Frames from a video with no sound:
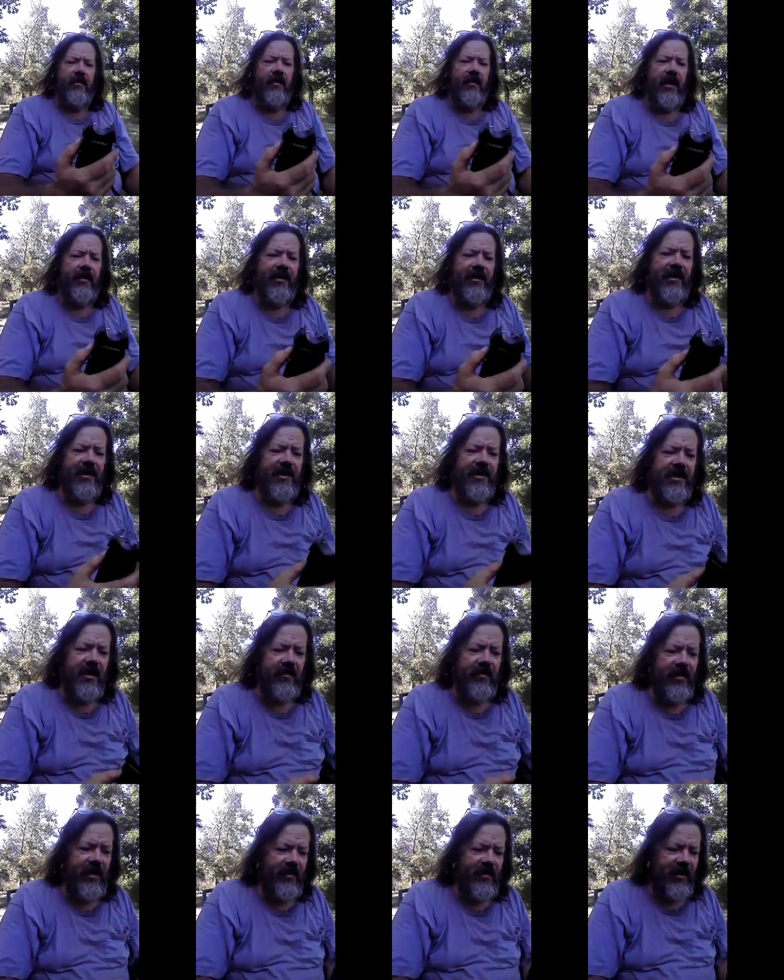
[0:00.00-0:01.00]
Maybe some
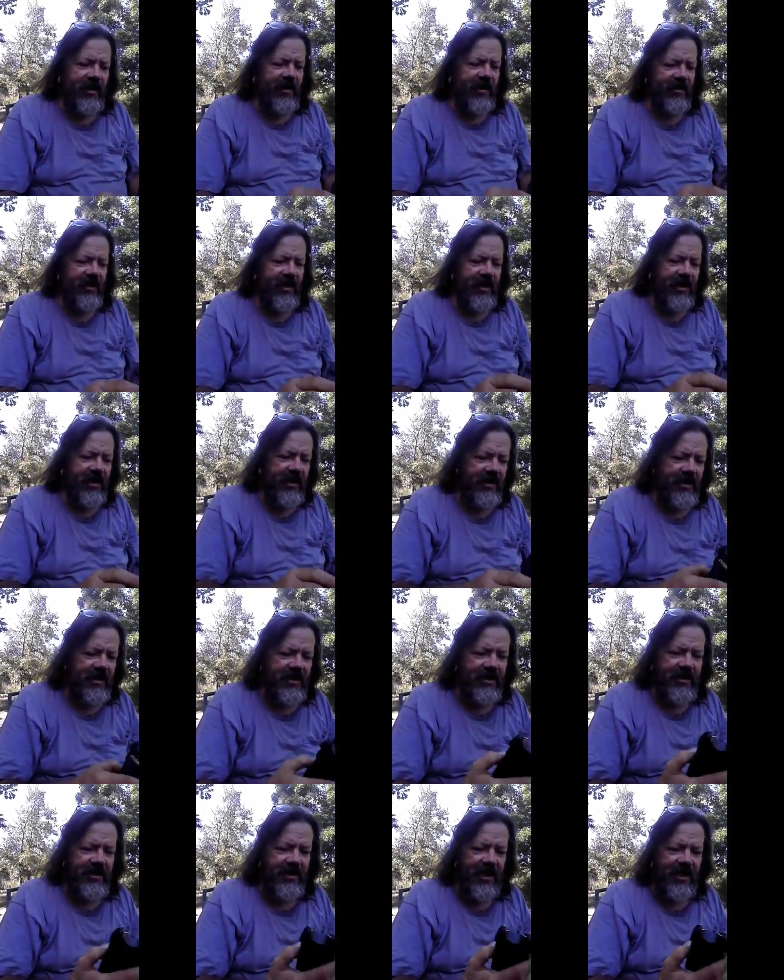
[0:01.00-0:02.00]
people don't think this is
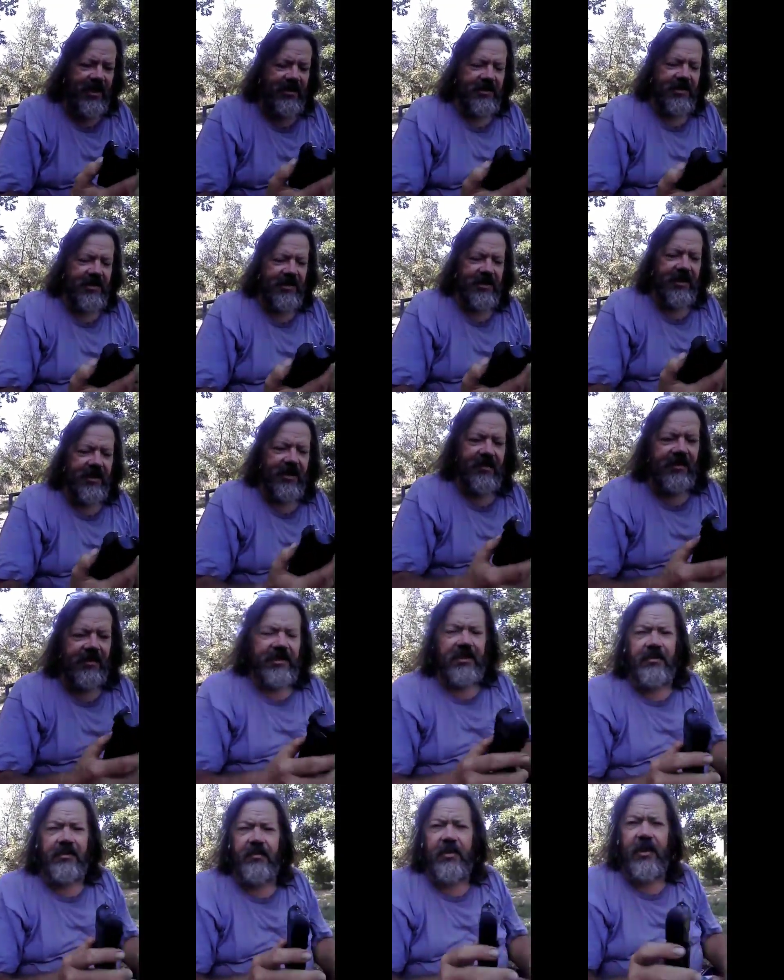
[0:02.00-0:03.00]
an actual thing we're
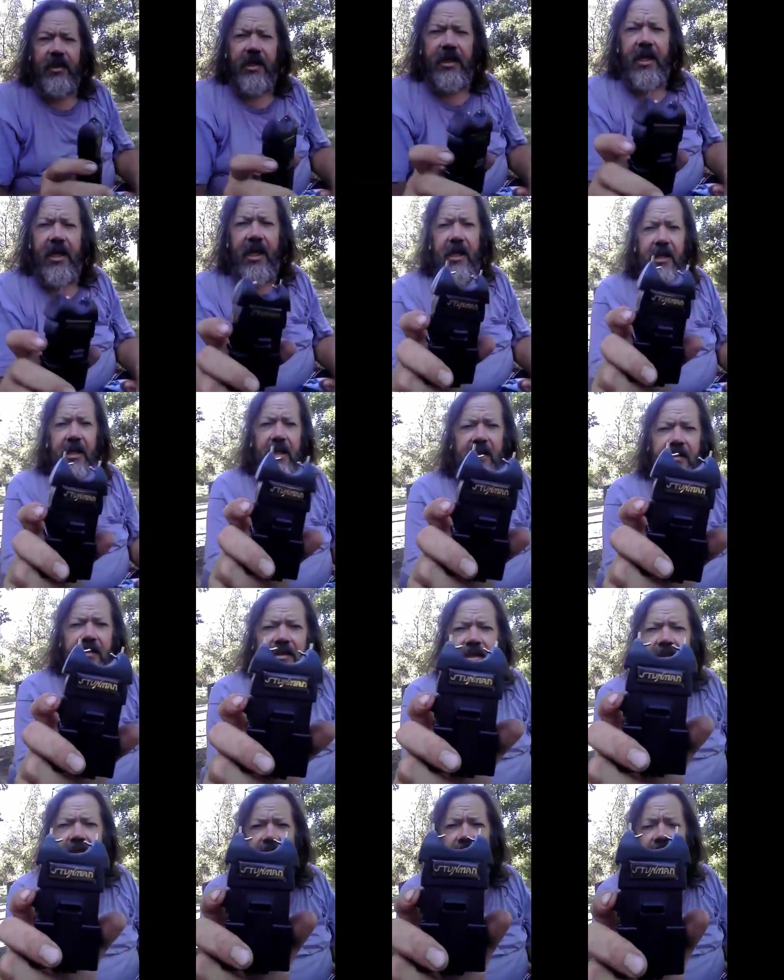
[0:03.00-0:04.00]
just putting on. Can you
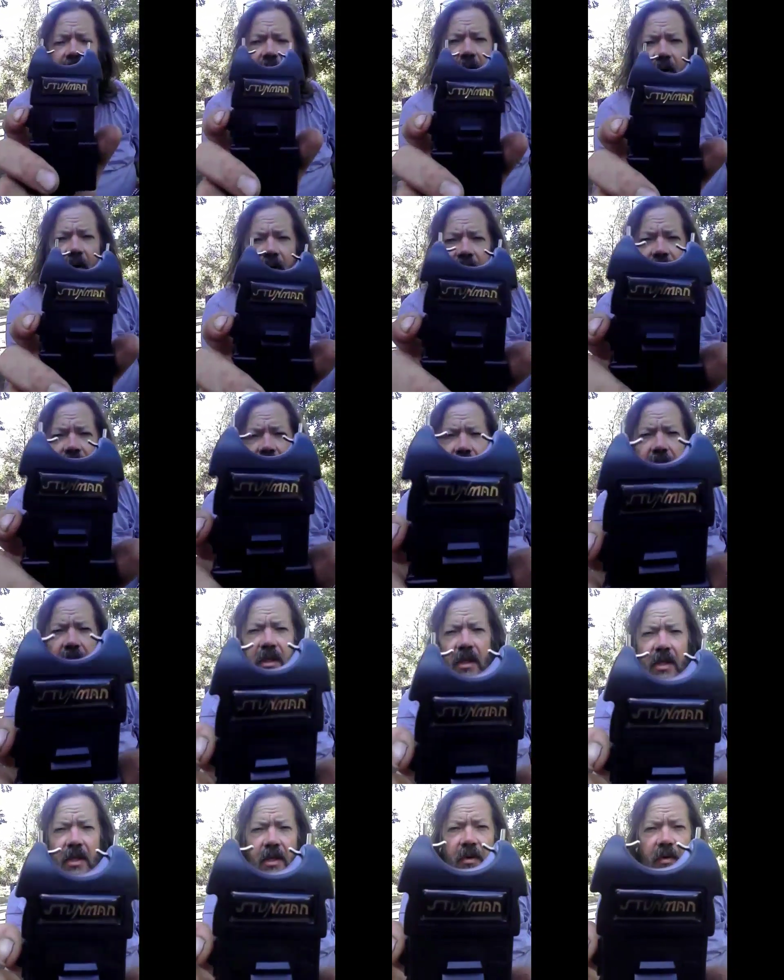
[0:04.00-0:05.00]
see the probes
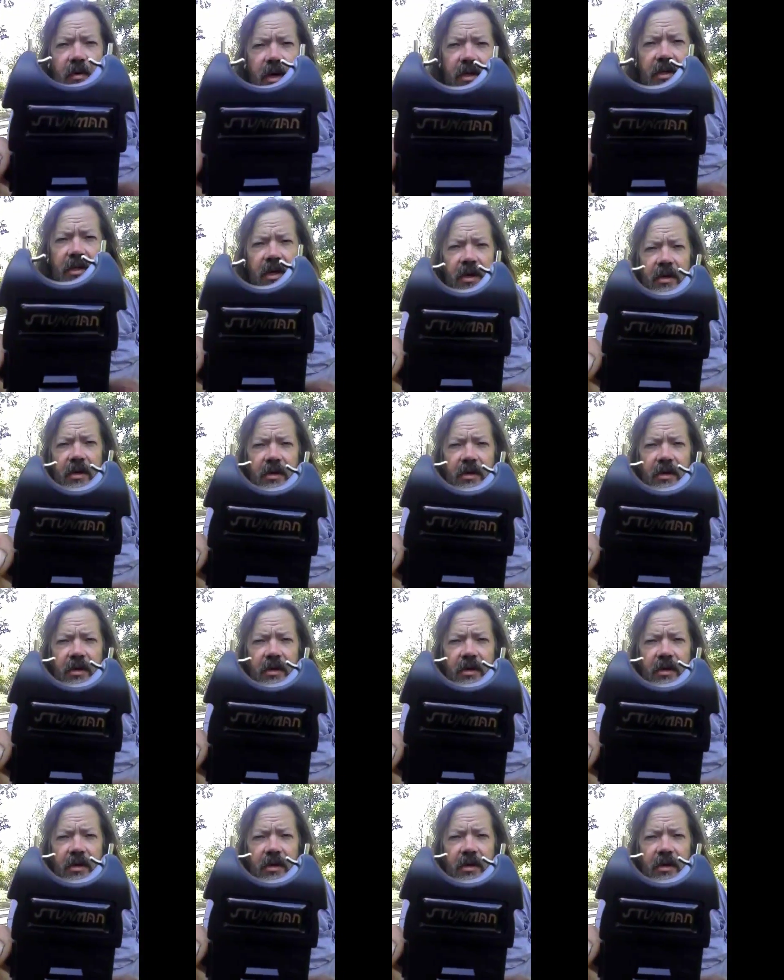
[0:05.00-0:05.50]
right there?